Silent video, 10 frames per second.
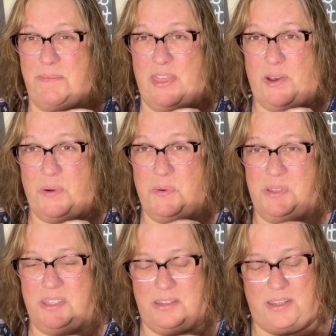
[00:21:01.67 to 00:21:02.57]
of
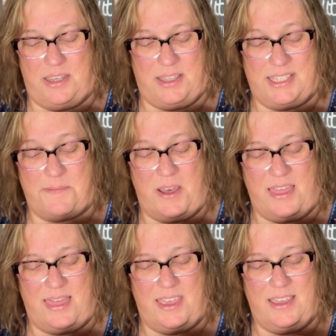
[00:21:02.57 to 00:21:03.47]
those this
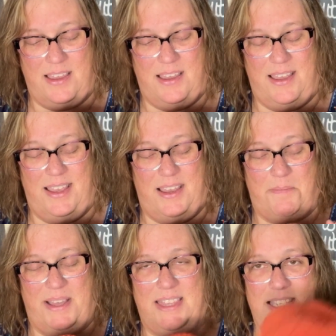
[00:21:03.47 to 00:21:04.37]
month,
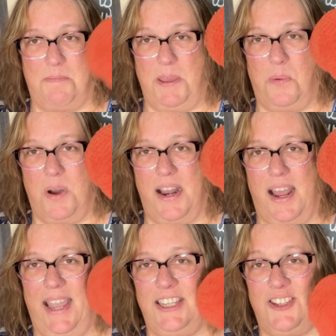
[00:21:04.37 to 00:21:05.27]
but this big one,
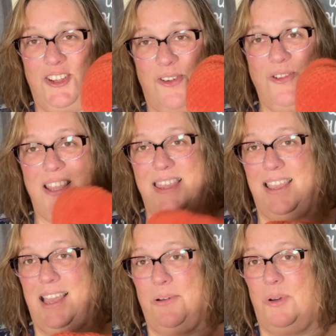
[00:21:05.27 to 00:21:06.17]
I don't
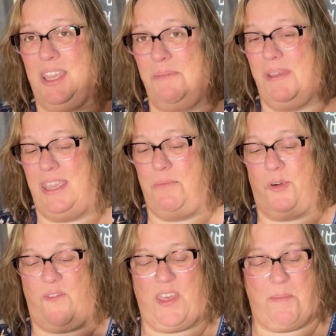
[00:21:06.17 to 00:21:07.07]
think I will keep making
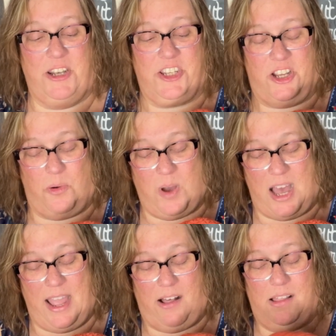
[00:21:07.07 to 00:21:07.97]
more of them. It took a
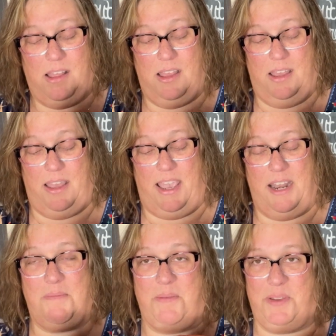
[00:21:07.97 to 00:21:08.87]
while and
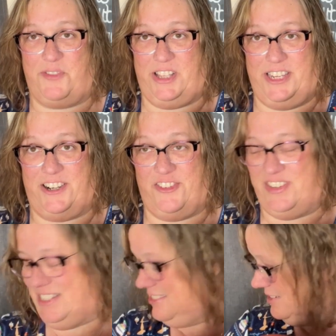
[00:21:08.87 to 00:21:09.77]
it made me really
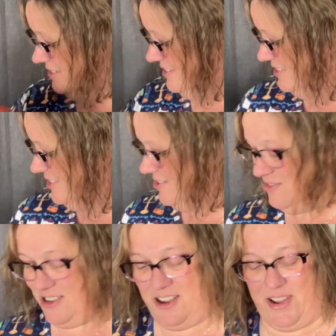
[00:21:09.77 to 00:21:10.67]
nervous. So,
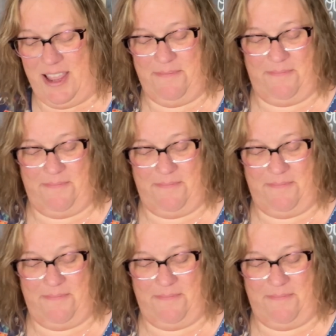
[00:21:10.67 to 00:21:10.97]
okay.